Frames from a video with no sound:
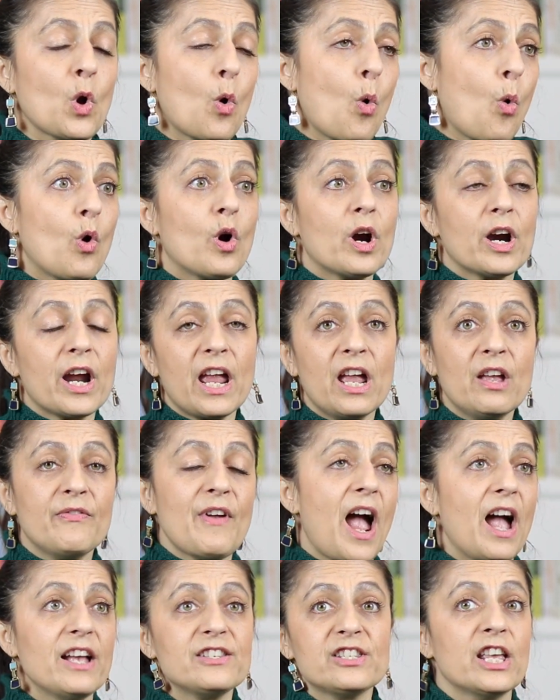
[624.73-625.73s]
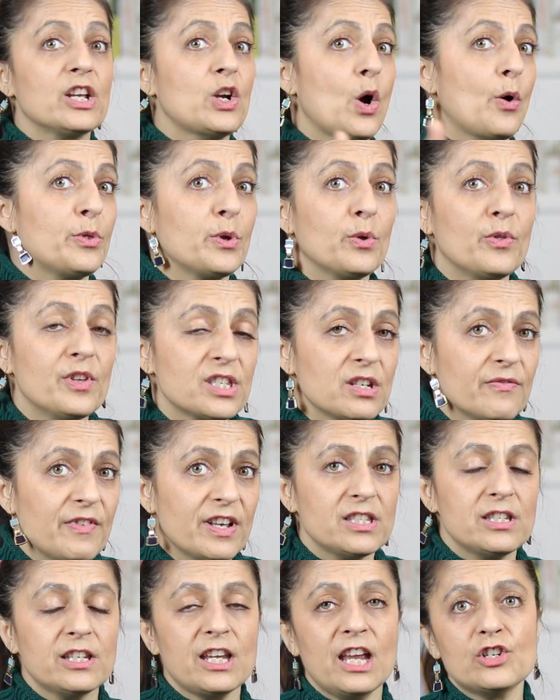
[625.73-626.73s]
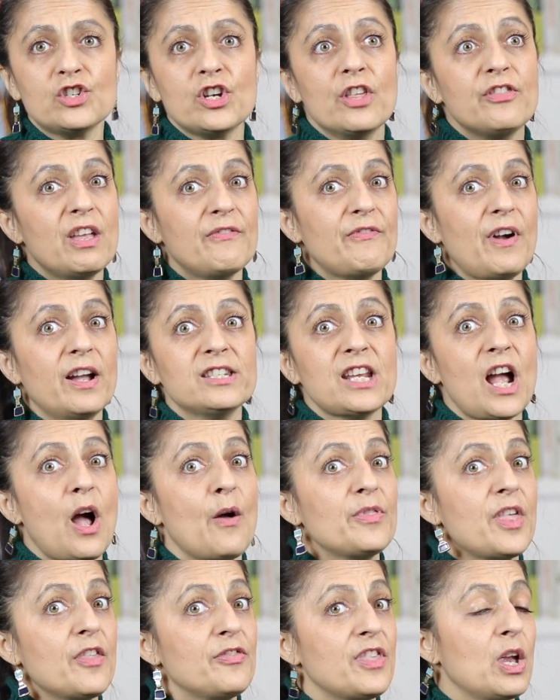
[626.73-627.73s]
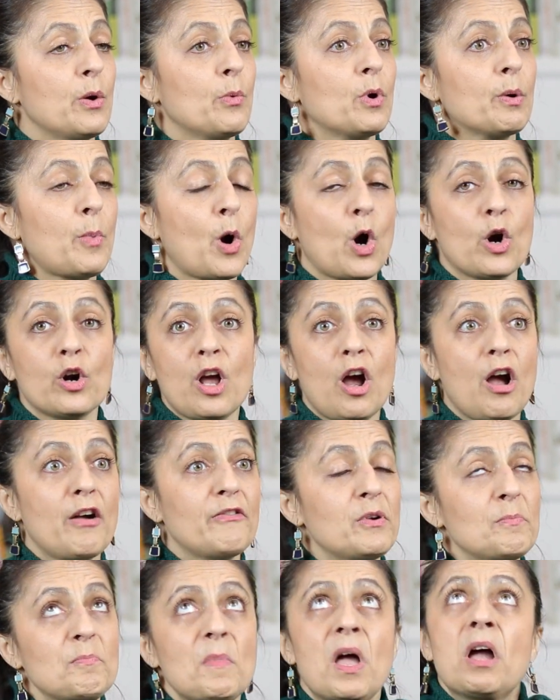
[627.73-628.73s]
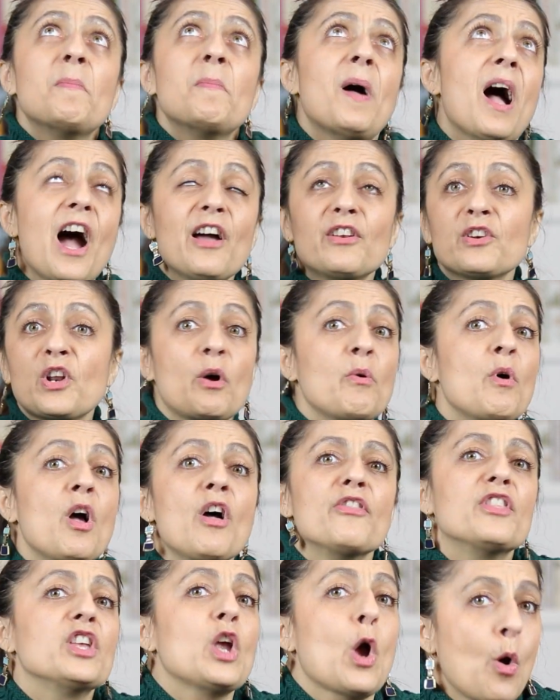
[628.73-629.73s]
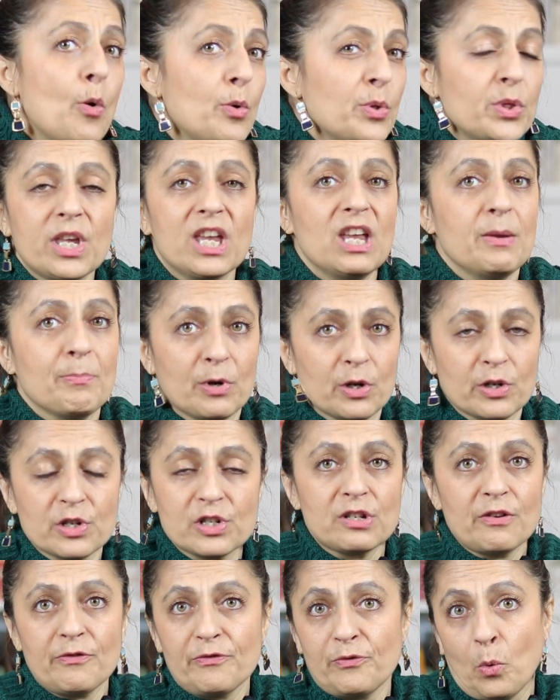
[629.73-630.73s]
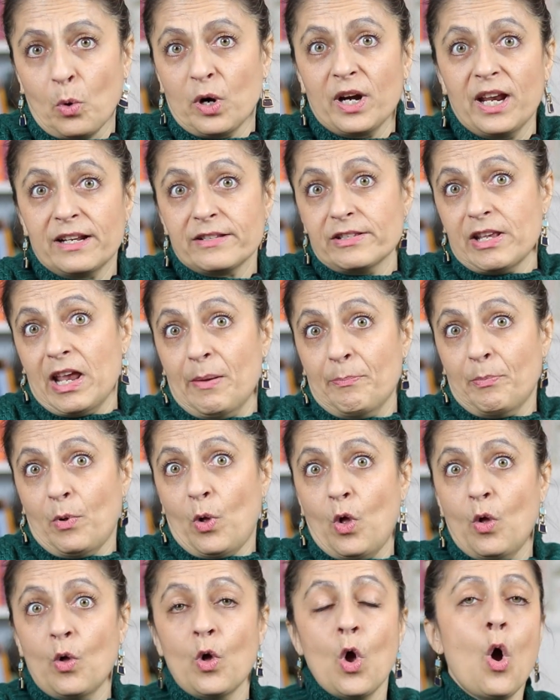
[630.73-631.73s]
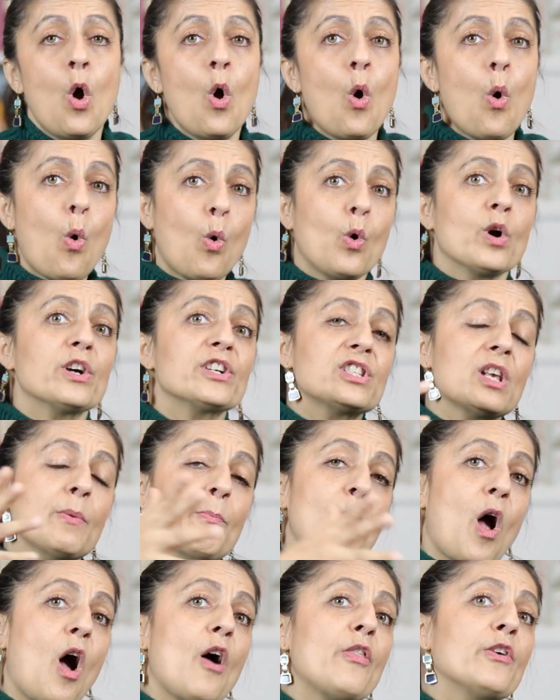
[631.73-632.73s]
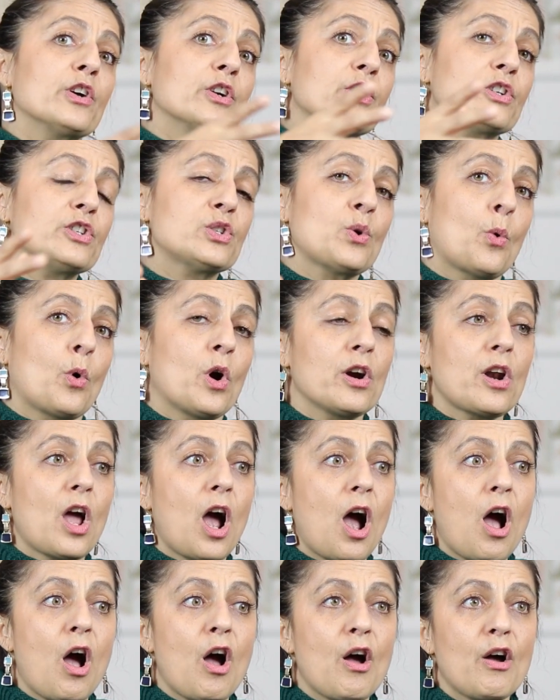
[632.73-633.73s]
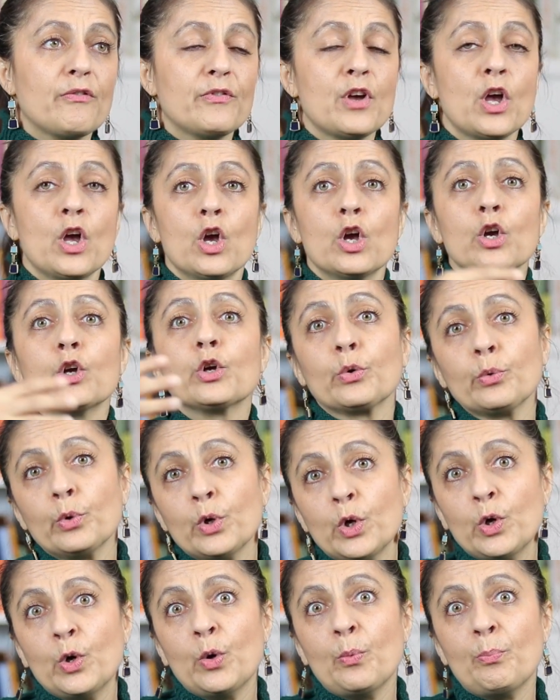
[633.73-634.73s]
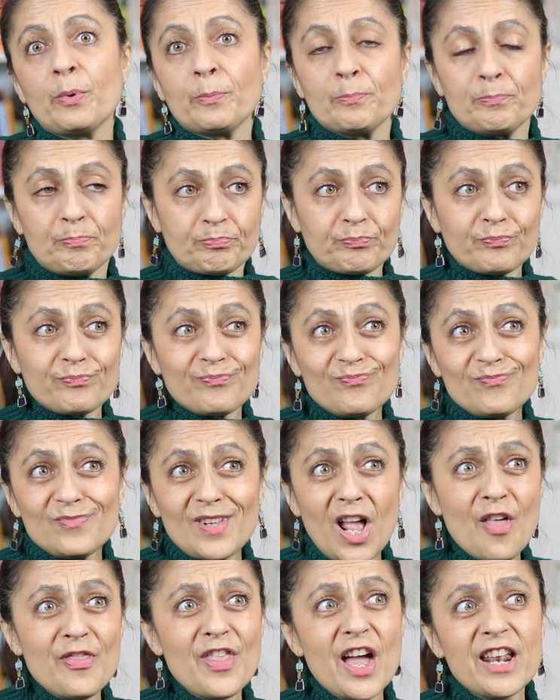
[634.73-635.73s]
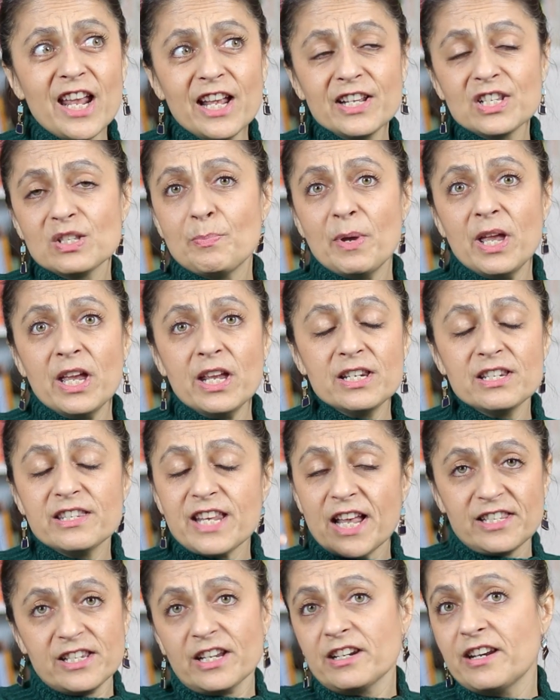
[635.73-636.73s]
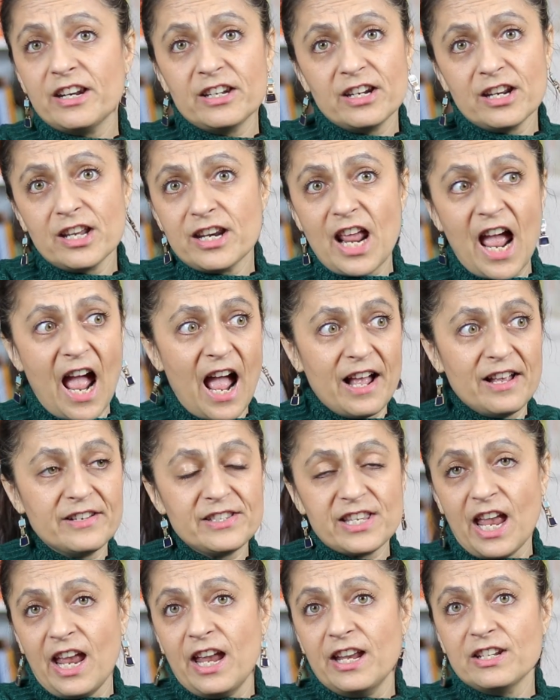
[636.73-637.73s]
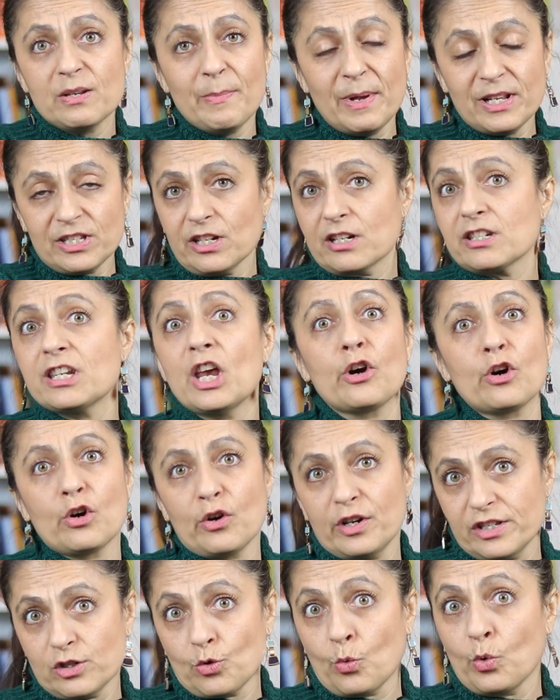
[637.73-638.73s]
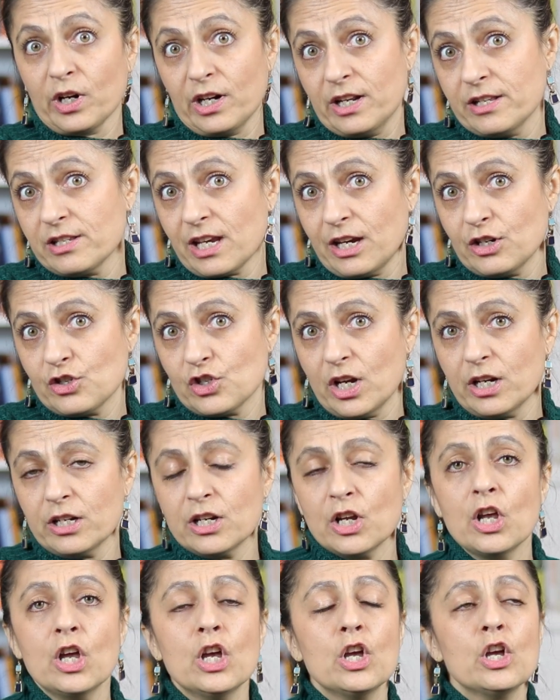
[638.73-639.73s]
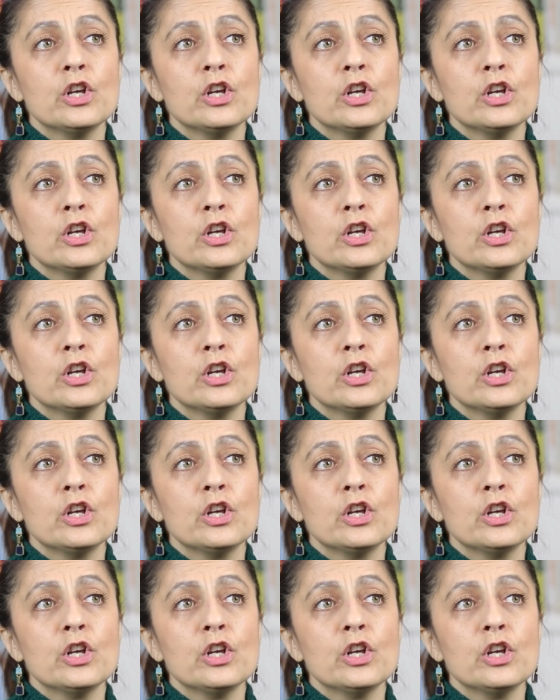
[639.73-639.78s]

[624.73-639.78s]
Or if, as they go through this investigation, they find out that they were part of, I don't know, the Oath Keepers, for example, or some other sort of group that has been designated as a domestic terrorist organization.